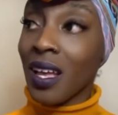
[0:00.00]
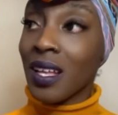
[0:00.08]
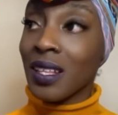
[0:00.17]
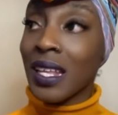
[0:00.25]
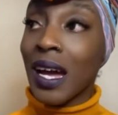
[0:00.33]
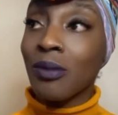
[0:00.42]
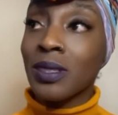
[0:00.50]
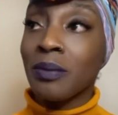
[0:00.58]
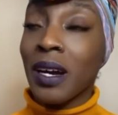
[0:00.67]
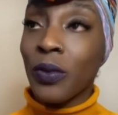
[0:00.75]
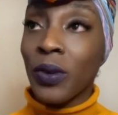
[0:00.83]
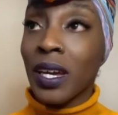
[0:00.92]
That was
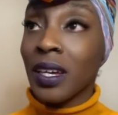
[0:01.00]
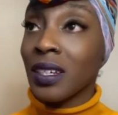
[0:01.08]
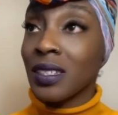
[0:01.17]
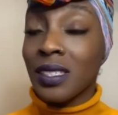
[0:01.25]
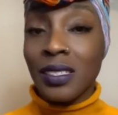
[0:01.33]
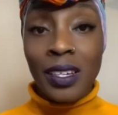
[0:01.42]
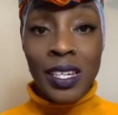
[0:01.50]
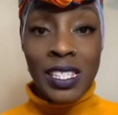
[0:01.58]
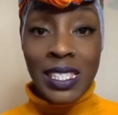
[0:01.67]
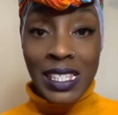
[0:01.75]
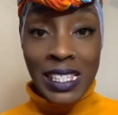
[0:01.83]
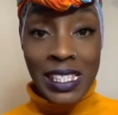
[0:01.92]
my way because
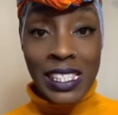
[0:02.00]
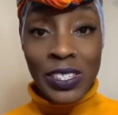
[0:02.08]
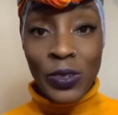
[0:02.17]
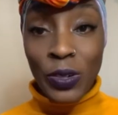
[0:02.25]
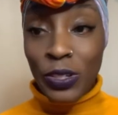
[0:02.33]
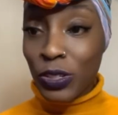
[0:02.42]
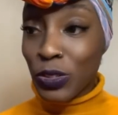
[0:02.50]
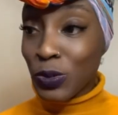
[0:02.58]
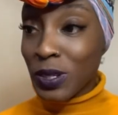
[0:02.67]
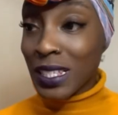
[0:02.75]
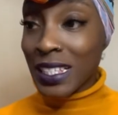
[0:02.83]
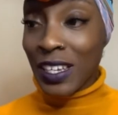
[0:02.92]
it's easy. All you're doing
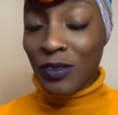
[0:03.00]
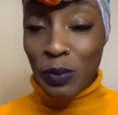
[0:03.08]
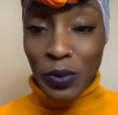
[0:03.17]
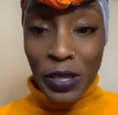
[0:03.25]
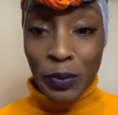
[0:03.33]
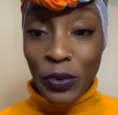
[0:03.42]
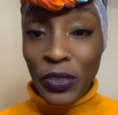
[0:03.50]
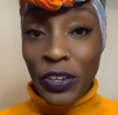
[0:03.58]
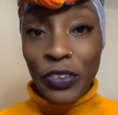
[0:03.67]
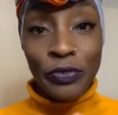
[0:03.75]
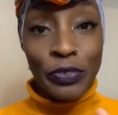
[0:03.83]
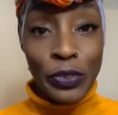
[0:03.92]
is giving people their
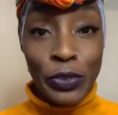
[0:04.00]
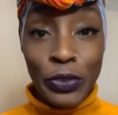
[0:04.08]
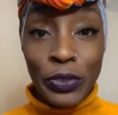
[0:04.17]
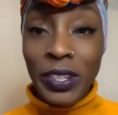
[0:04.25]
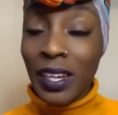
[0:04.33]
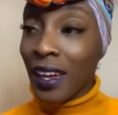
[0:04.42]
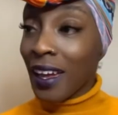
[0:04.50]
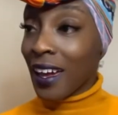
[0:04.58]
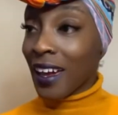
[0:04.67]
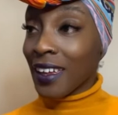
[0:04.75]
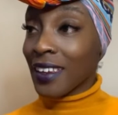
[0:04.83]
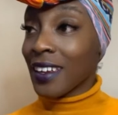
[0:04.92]
food
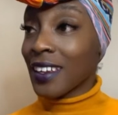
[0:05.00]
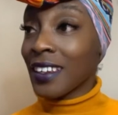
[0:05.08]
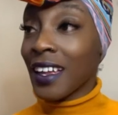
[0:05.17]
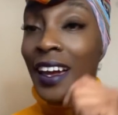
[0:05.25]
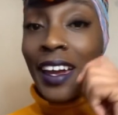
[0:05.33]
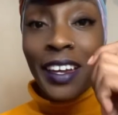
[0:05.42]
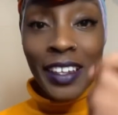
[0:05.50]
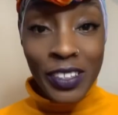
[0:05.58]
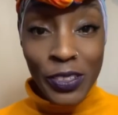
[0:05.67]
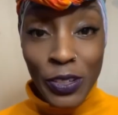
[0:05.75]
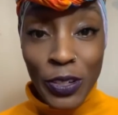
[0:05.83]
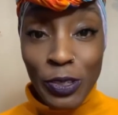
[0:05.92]
and then, like,
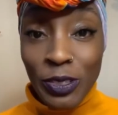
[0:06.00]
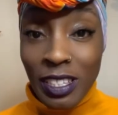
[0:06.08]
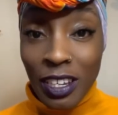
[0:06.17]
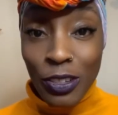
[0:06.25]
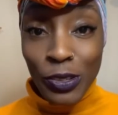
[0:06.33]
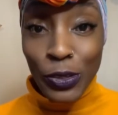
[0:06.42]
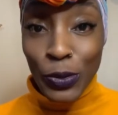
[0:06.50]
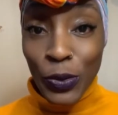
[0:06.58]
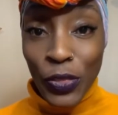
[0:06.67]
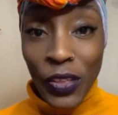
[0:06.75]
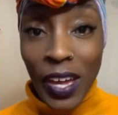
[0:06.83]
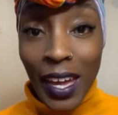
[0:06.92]
you know, you say your little
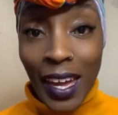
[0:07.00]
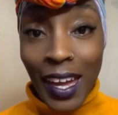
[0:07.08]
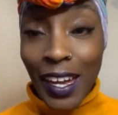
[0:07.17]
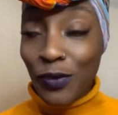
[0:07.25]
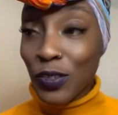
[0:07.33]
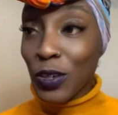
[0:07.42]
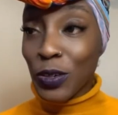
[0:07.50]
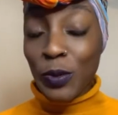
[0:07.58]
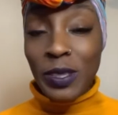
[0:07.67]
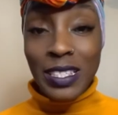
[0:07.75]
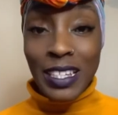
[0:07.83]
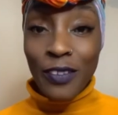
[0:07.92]
thing. If you don't know what
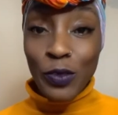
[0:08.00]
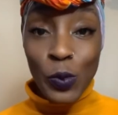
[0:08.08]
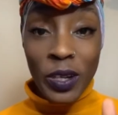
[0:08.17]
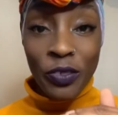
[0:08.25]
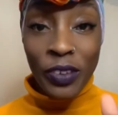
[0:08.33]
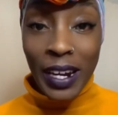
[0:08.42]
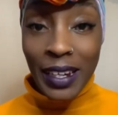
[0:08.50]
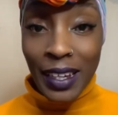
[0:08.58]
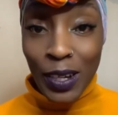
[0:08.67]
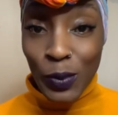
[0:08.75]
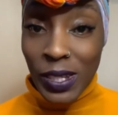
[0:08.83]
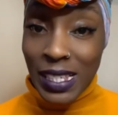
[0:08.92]
to say, if you want to write
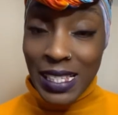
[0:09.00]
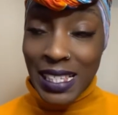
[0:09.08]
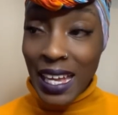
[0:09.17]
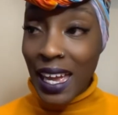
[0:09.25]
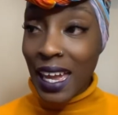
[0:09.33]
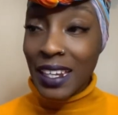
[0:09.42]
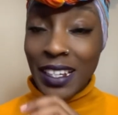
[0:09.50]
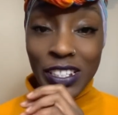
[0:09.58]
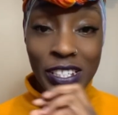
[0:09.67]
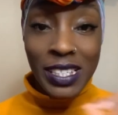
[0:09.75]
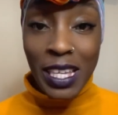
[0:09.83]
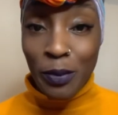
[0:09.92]
down what to say and then
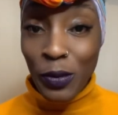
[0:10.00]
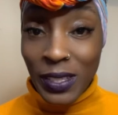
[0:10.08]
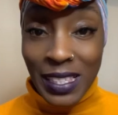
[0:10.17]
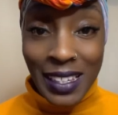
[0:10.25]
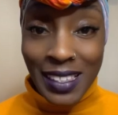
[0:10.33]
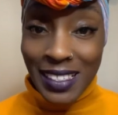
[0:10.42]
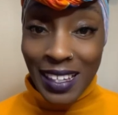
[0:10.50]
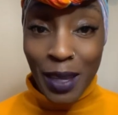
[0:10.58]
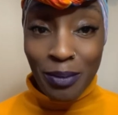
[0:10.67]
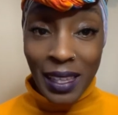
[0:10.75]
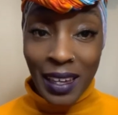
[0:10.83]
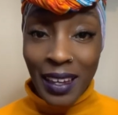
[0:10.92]
just keep on saying the
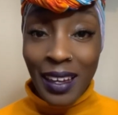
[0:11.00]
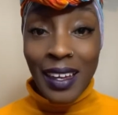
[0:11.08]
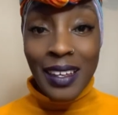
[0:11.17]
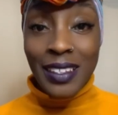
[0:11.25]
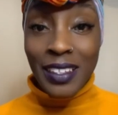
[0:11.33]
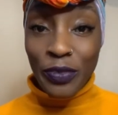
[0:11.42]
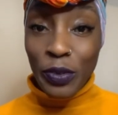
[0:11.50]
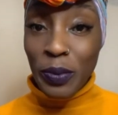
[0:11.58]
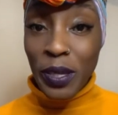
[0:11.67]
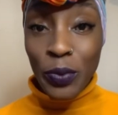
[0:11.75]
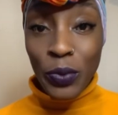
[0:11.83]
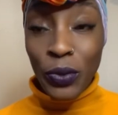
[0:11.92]
same thing to different
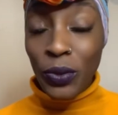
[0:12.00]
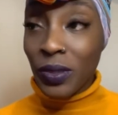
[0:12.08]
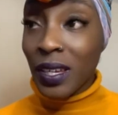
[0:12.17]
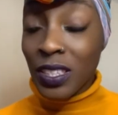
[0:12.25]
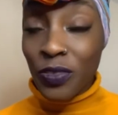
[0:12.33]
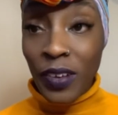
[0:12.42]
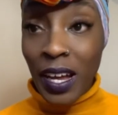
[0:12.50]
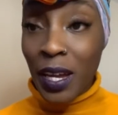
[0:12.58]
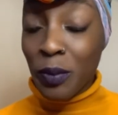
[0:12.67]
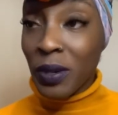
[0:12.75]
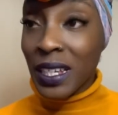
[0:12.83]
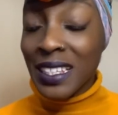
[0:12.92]
people, that's
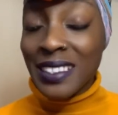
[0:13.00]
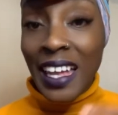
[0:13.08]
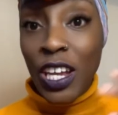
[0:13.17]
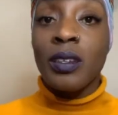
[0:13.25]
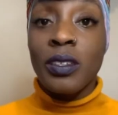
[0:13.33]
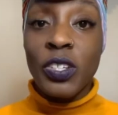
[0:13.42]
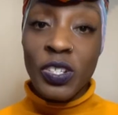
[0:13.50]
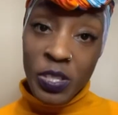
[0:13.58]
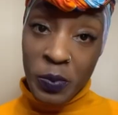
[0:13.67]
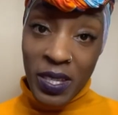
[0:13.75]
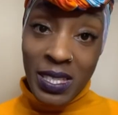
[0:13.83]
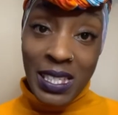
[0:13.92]
fine. But it's like you're
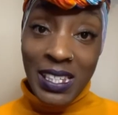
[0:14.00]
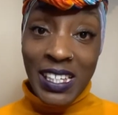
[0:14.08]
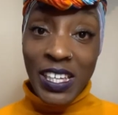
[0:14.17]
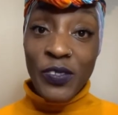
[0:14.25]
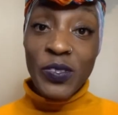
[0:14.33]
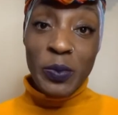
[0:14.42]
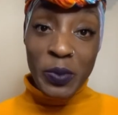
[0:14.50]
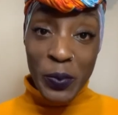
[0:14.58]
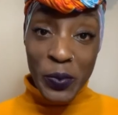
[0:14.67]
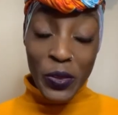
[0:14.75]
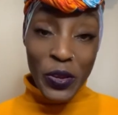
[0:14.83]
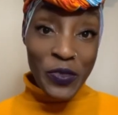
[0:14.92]
just basically giving the
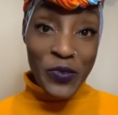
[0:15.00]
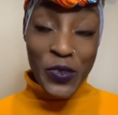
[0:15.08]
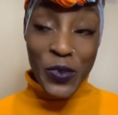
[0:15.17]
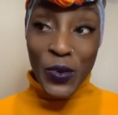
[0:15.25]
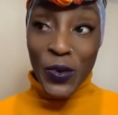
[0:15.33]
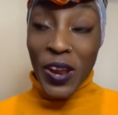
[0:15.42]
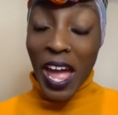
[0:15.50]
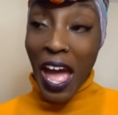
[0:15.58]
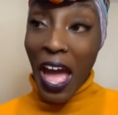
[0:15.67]
people their food